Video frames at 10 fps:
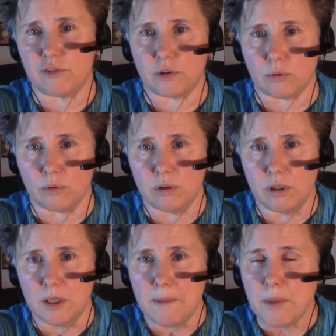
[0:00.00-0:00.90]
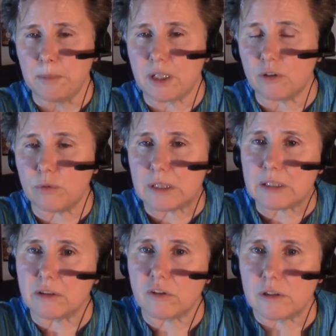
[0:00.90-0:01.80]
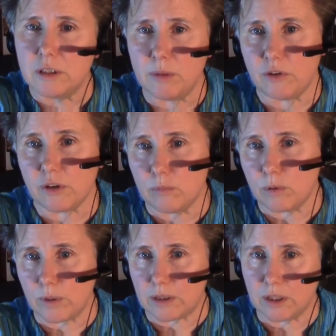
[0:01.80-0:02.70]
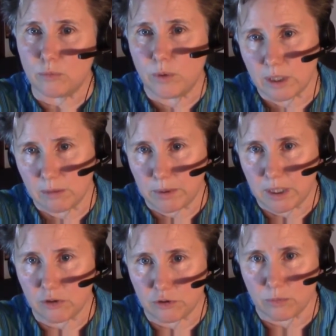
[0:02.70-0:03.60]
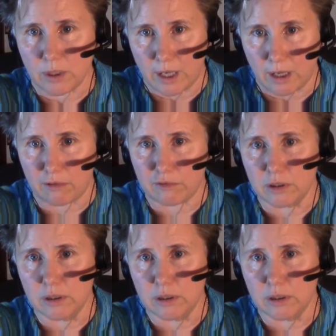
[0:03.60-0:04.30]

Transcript: to. Because we think there's limits on what we think we can be and do and have.